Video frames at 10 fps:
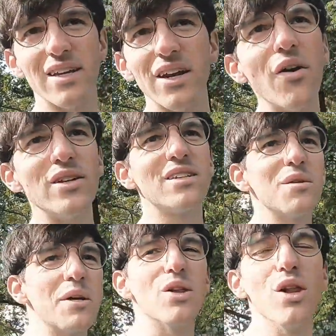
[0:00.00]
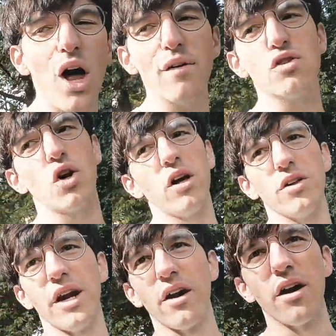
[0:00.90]
You know, it's going to be a lot of trial
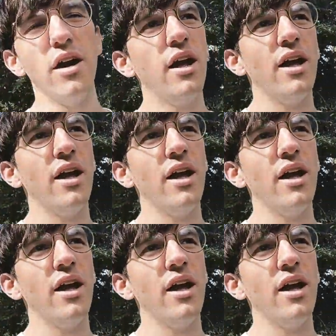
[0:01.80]
and error.